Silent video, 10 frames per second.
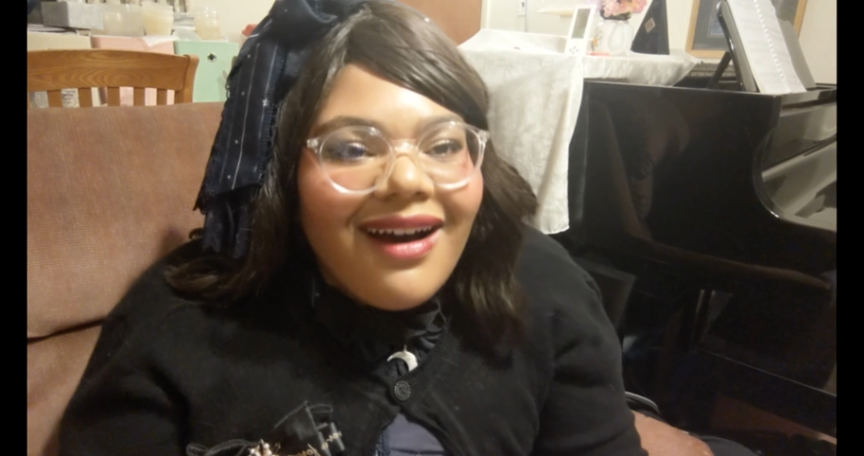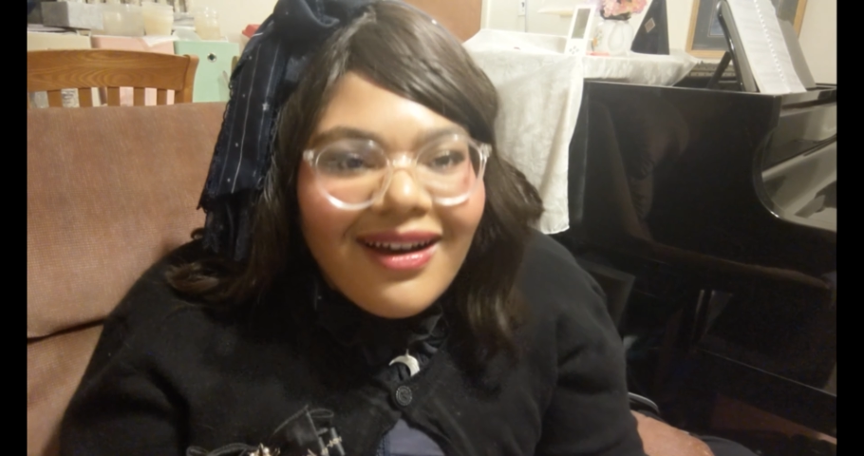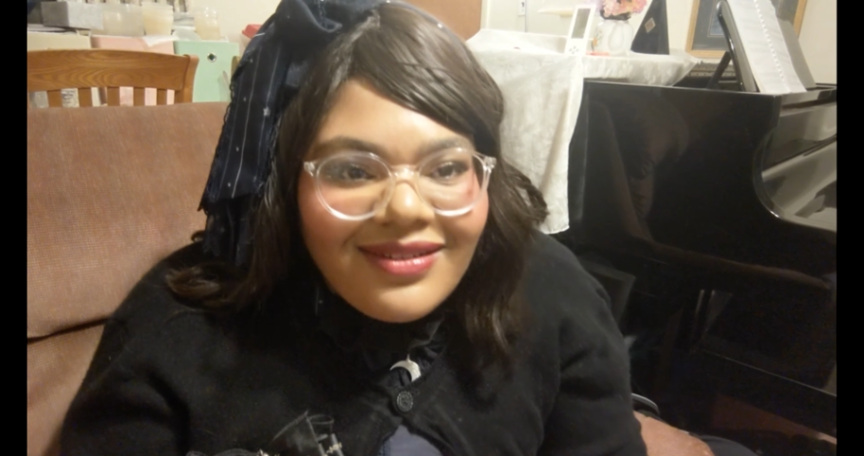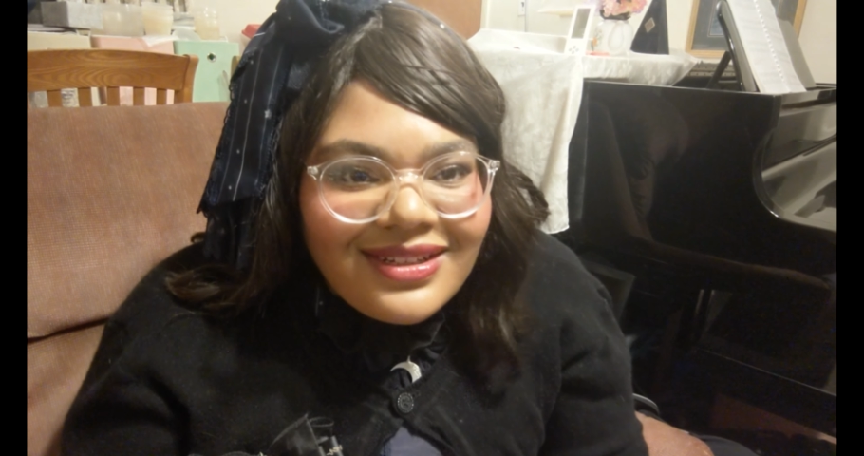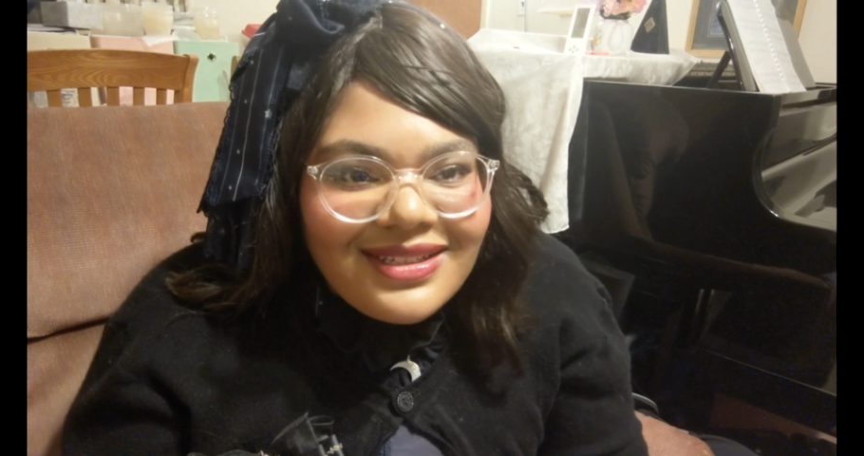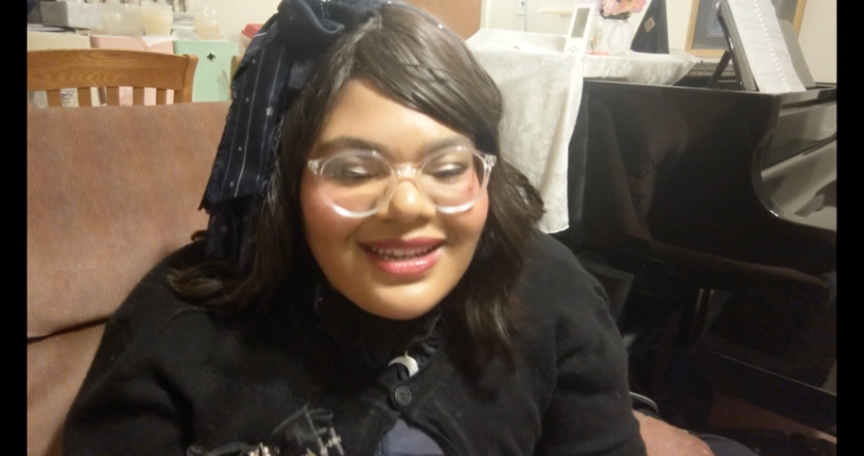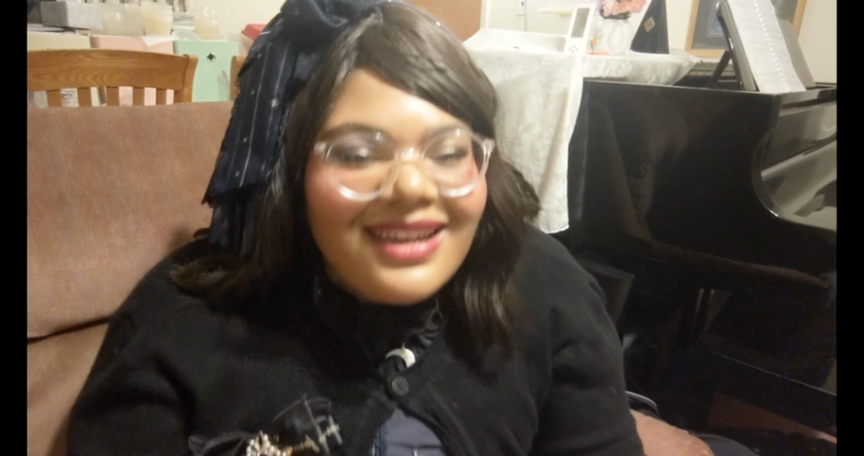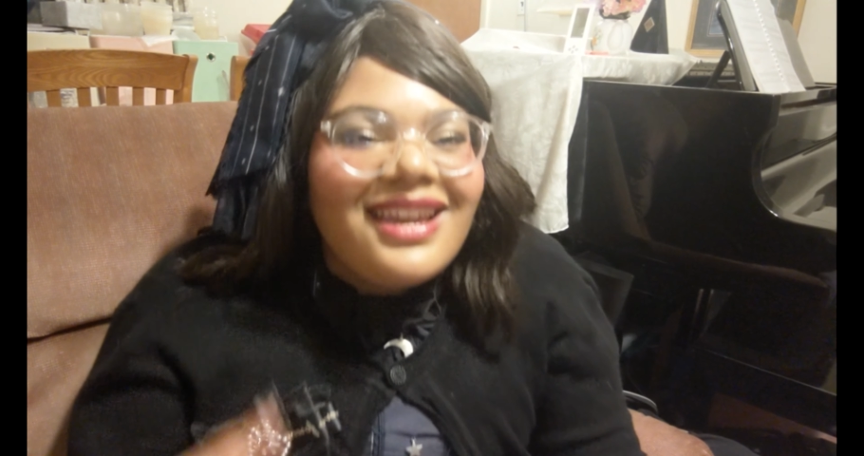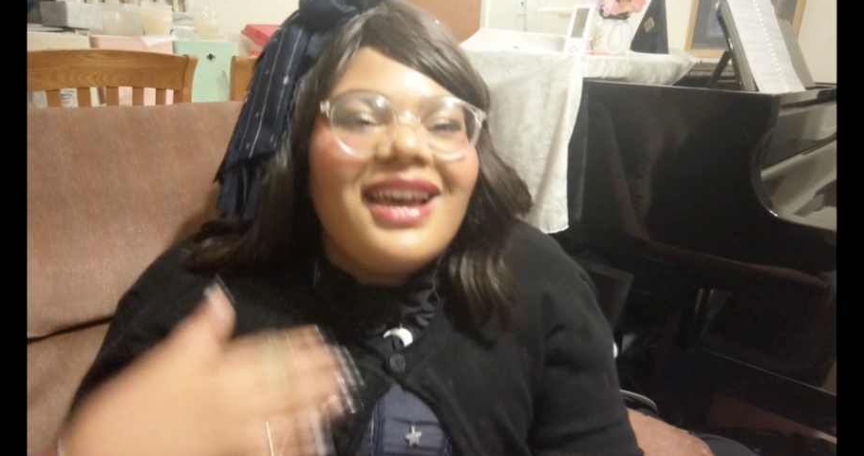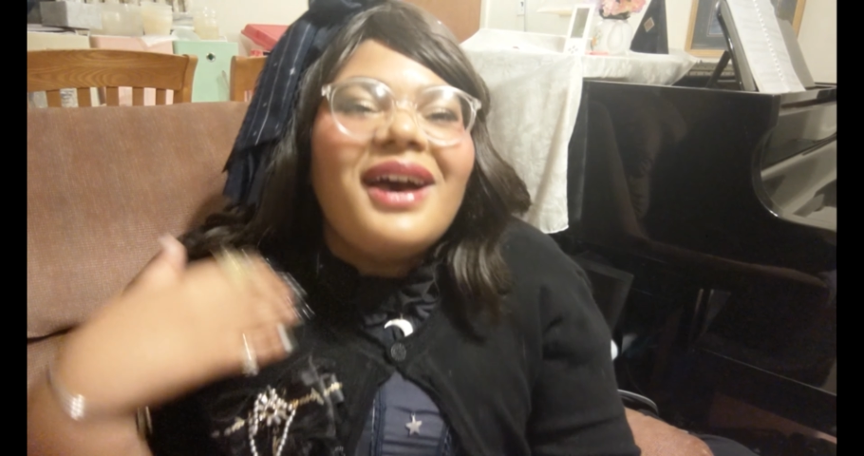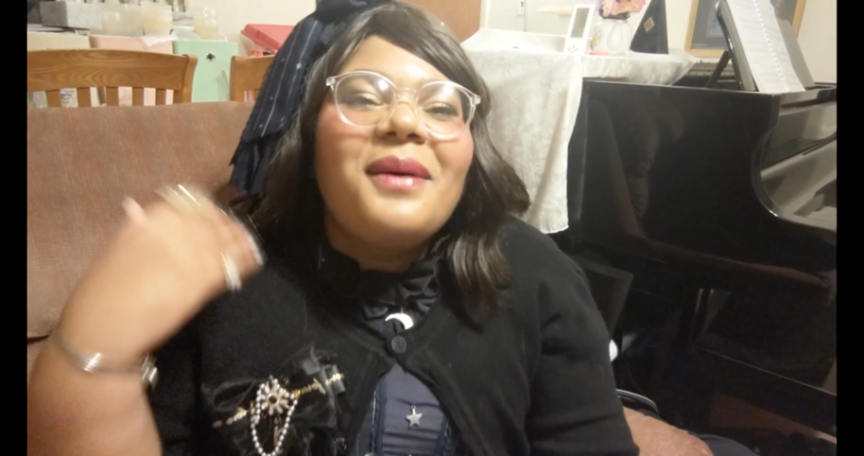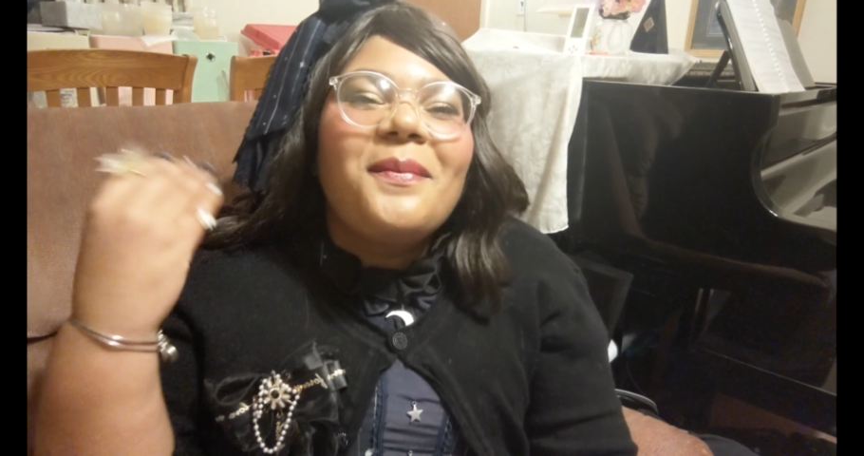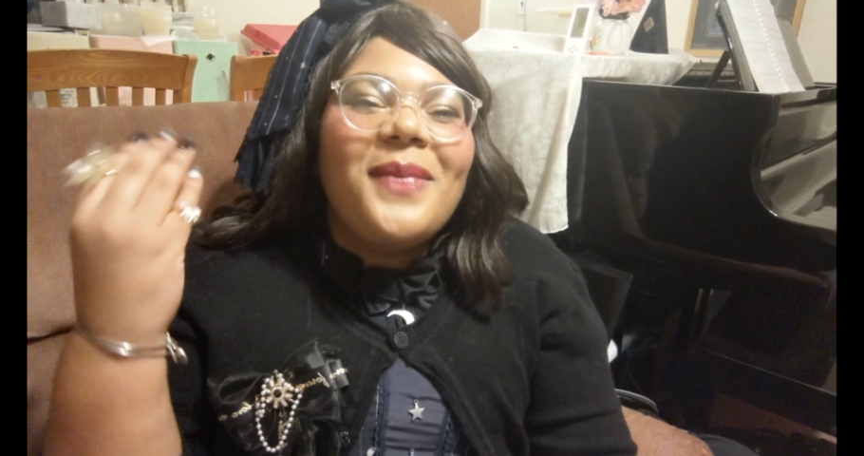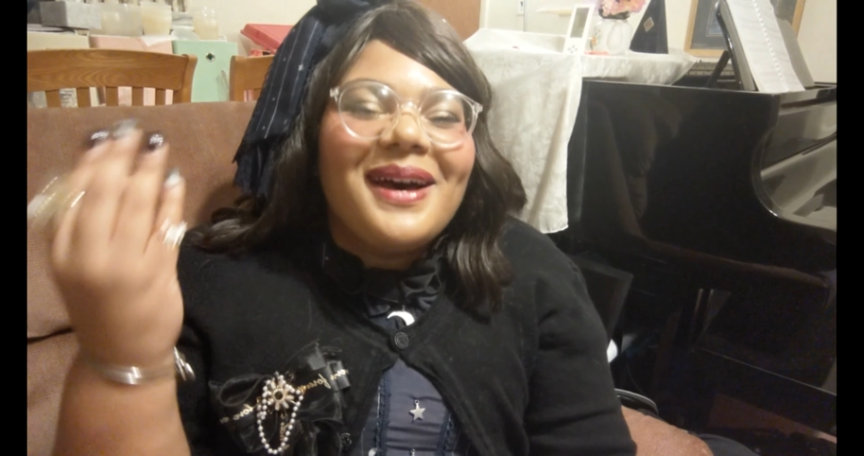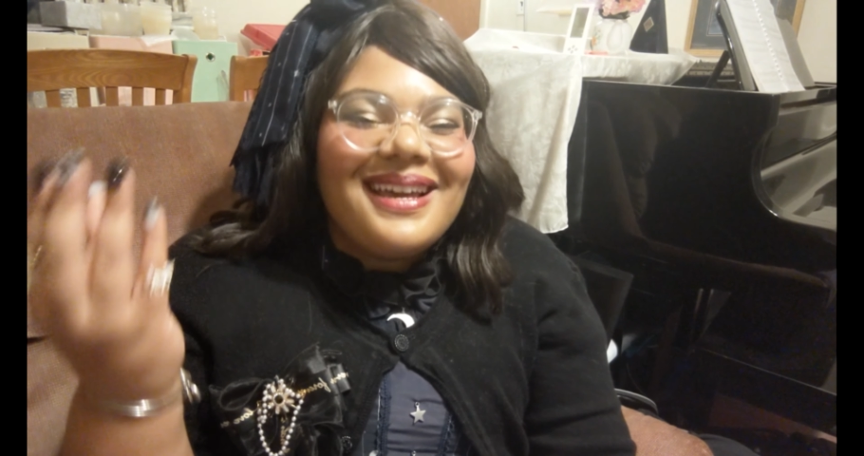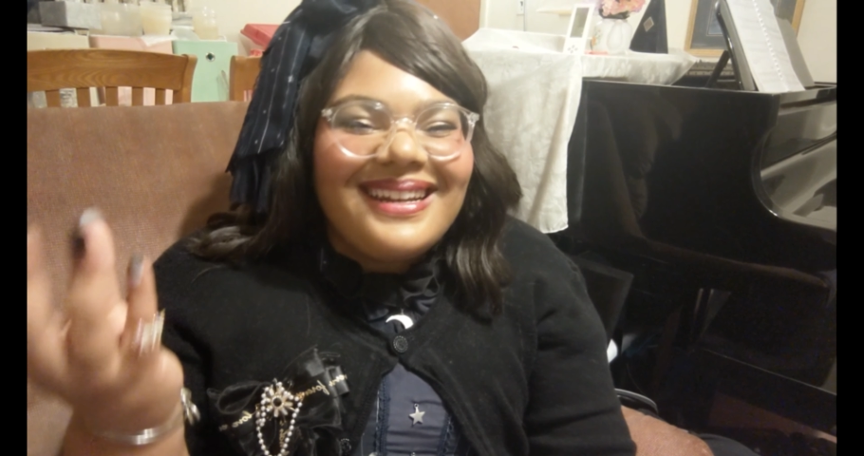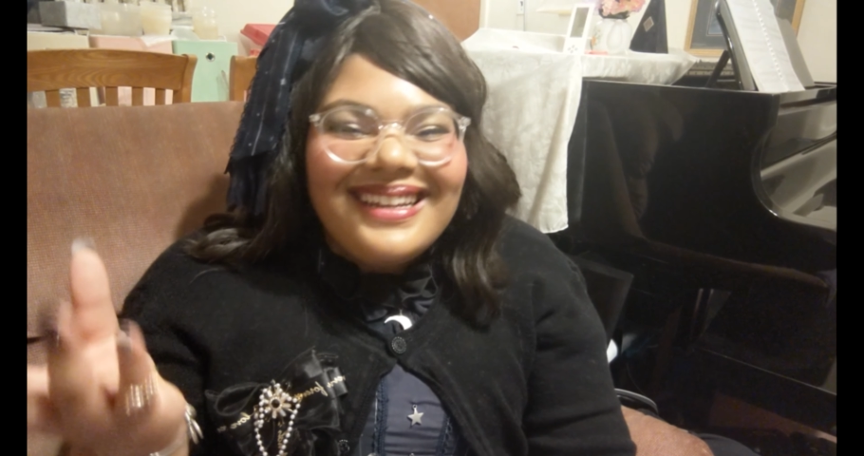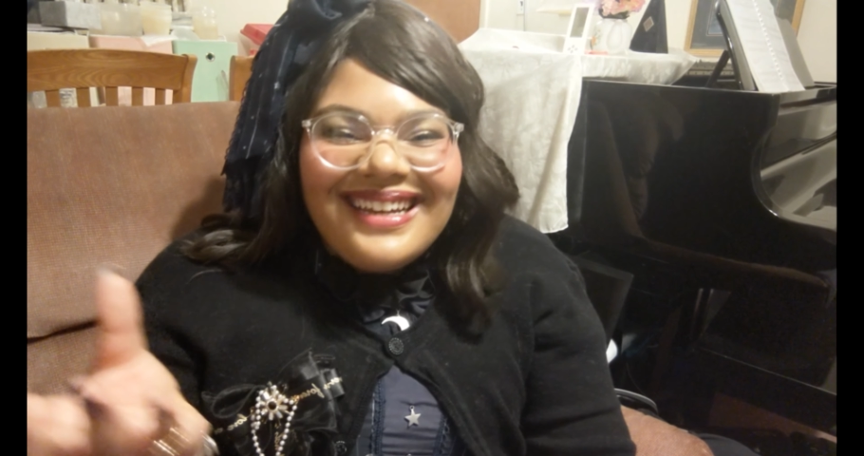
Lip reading: obviously, but